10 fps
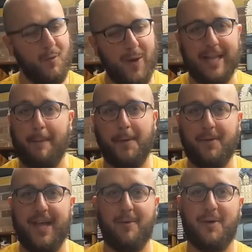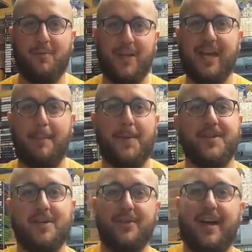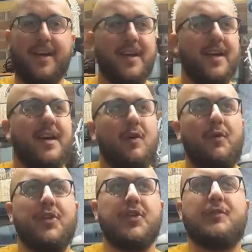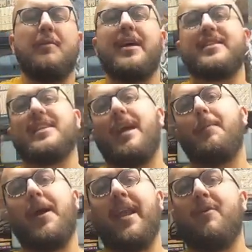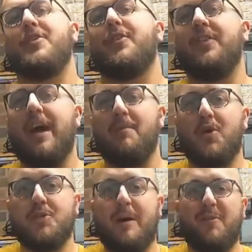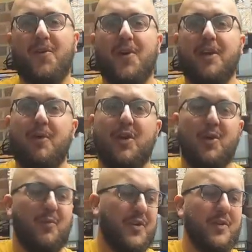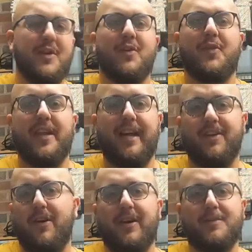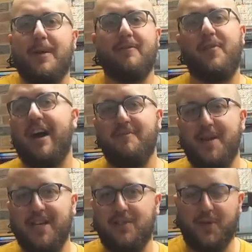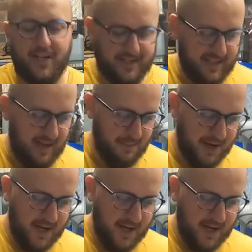Well happy with that one, well happy. So like, just from that skip, I know it doesn't sound much, but I'm 40 quid up for doing nothing. I'd spent 5 minutes looking at a skip.